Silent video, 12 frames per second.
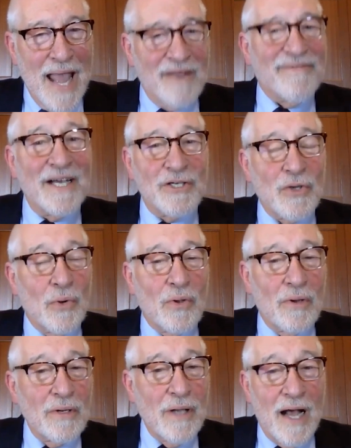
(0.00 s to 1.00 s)
And if I
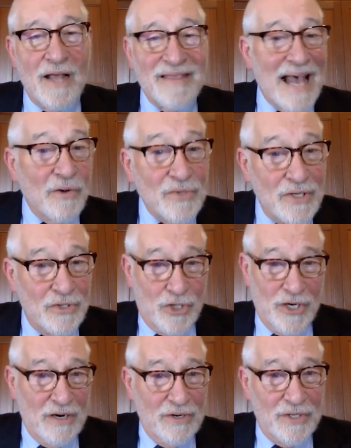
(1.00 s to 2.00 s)
sold 1,000
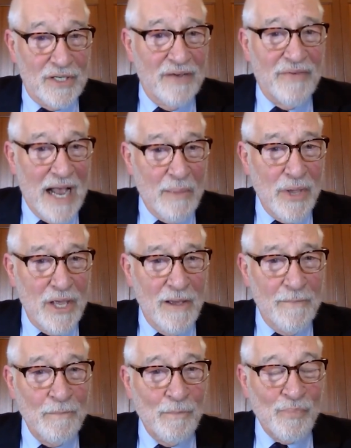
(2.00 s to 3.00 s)
shares of
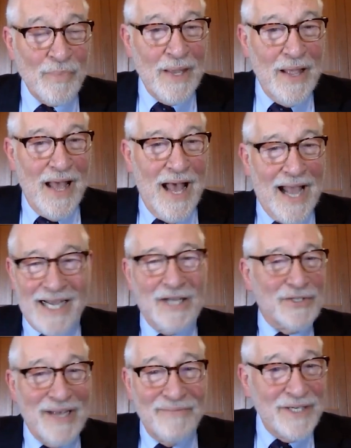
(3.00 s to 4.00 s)
IBM, I
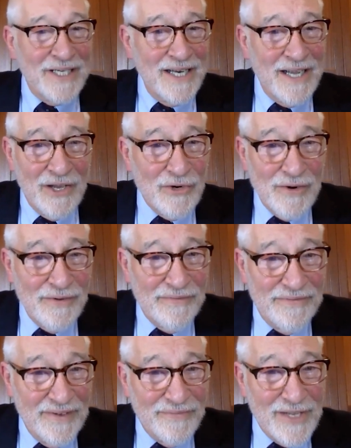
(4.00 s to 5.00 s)
got
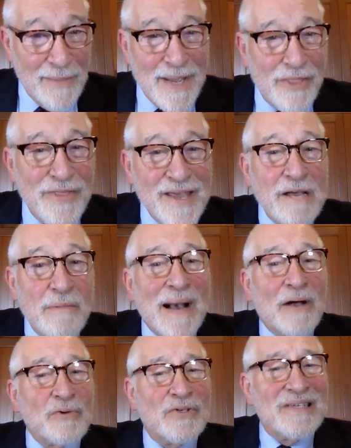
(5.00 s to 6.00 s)
1,750. I mean, think
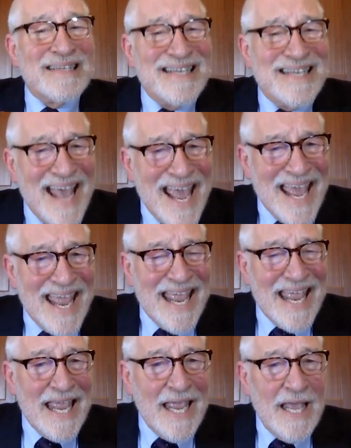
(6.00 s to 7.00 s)
about
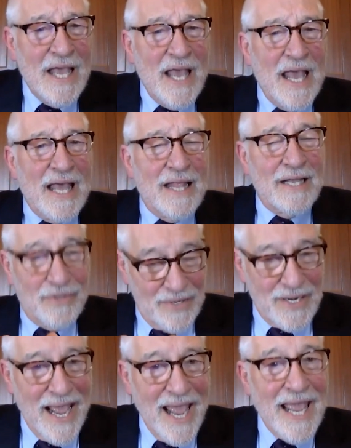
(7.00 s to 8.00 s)
today.
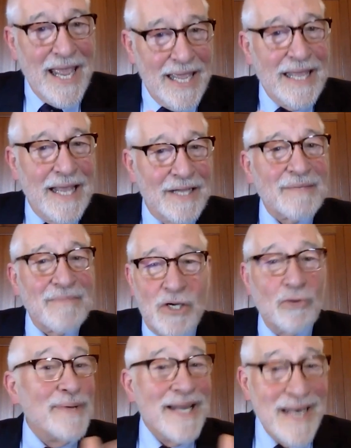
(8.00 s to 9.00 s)
Today, it
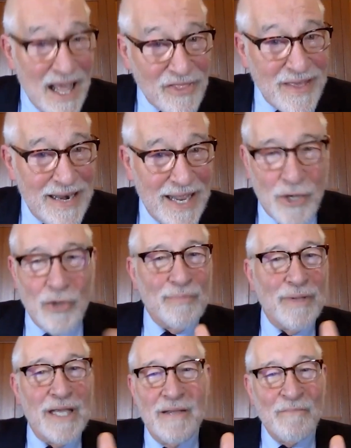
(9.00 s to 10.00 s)
could be nothing. It
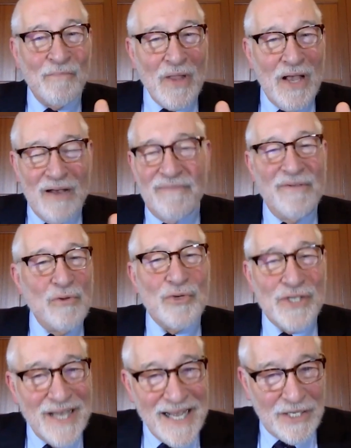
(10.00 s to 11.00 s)
could be a few
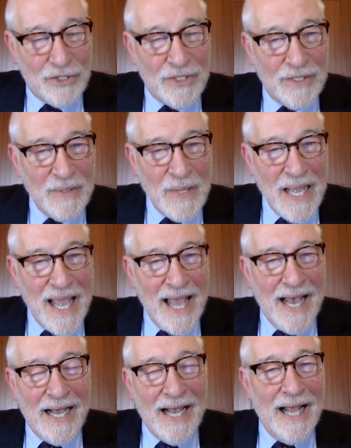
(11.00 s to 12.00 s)
cents.
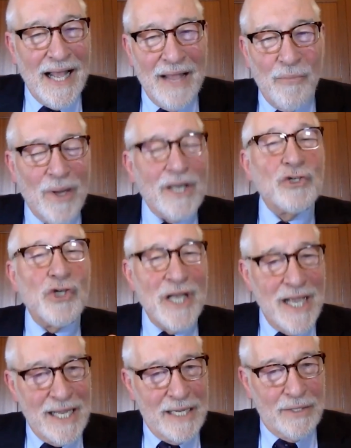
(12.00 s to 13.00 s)
What a
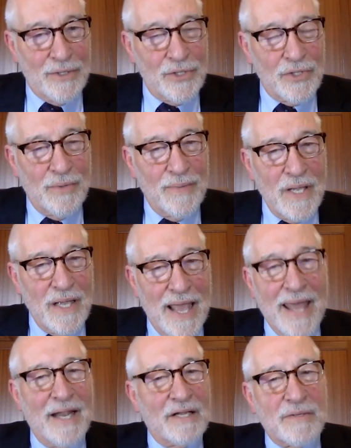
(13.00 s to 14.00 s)
change.
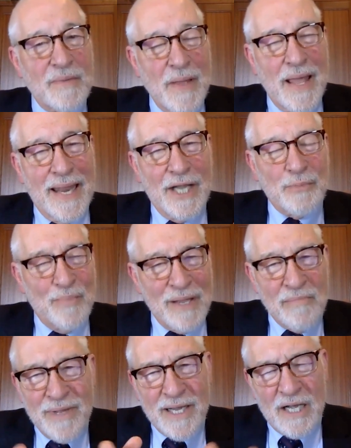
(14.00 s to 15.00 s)
And it's
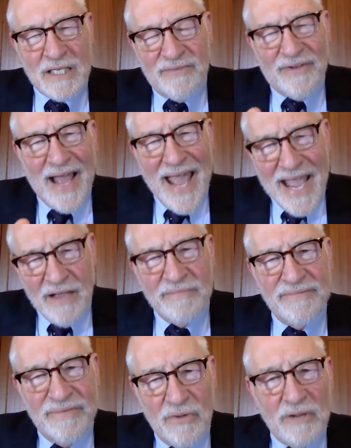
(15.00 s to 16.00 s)
been because of a
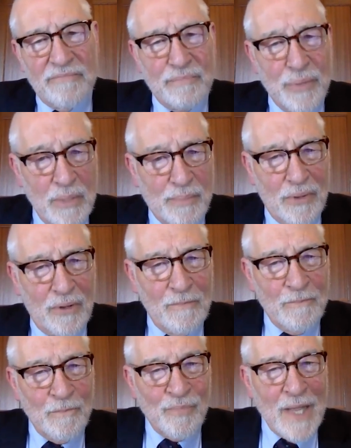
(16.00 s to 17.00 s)
handful of
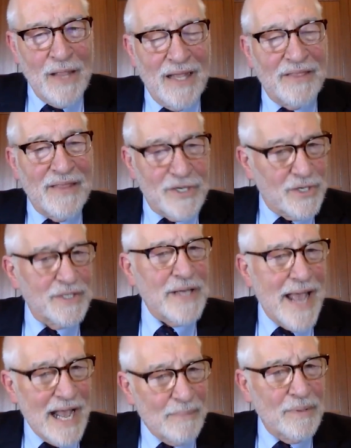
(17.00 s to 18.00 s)
people that this has
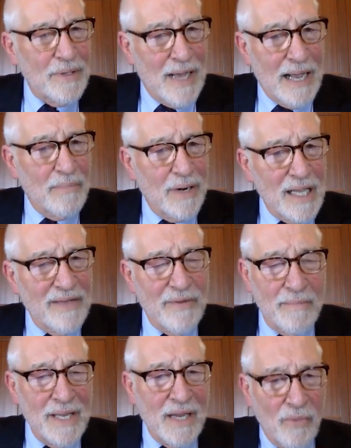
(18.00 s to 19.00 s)
happened, I believe.
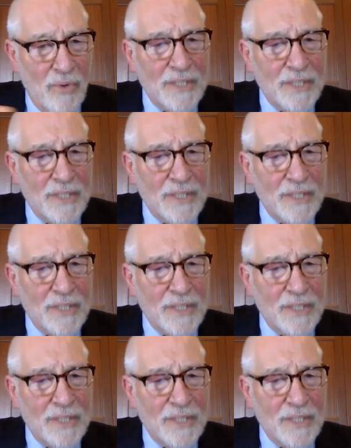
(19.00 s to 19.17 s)
I mean, it